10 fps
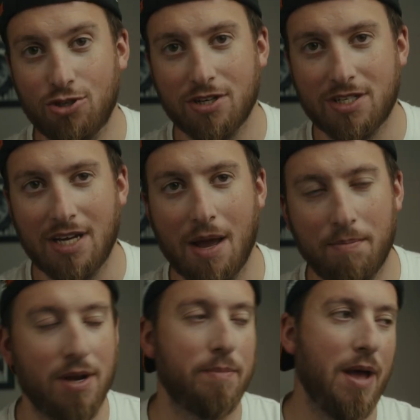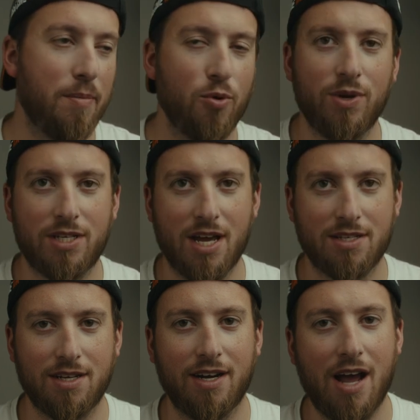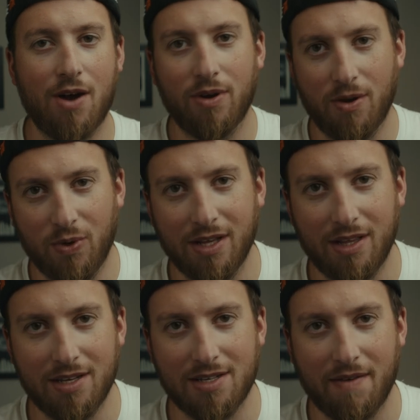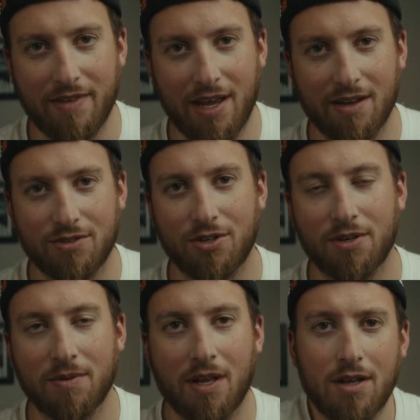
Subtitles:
just yet. But I'm happy we tested it out. We at least have the answer.